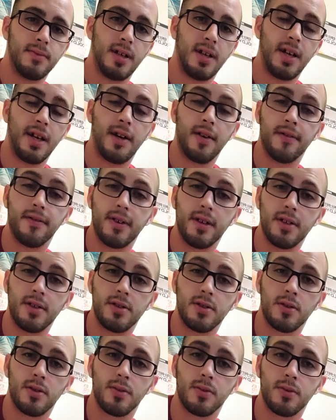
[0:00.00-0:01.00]
Have they
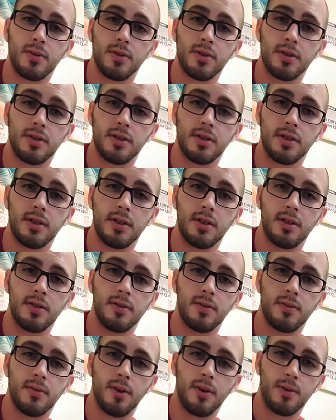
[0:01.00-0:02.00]
sold recently?
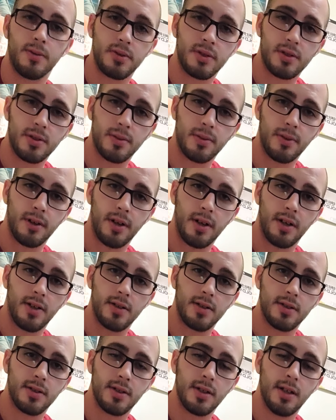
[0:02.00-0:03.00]
What was the
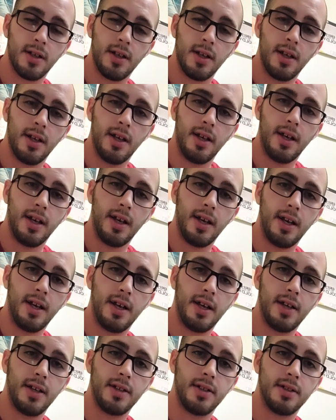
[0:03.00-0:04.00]
price?
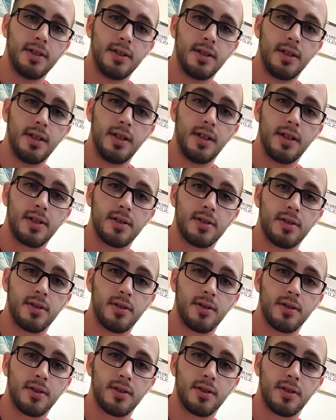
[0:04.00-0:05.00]
And as long
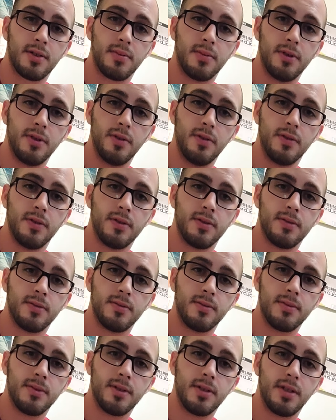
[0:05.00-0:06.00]
as they're moving,
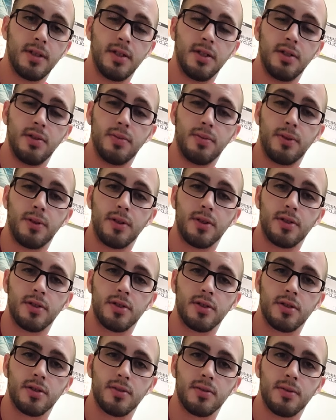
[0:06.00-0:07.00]
then you
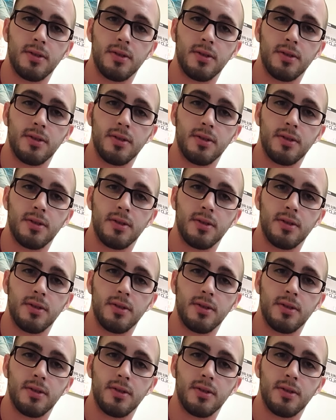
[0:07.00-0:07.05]
purchase them.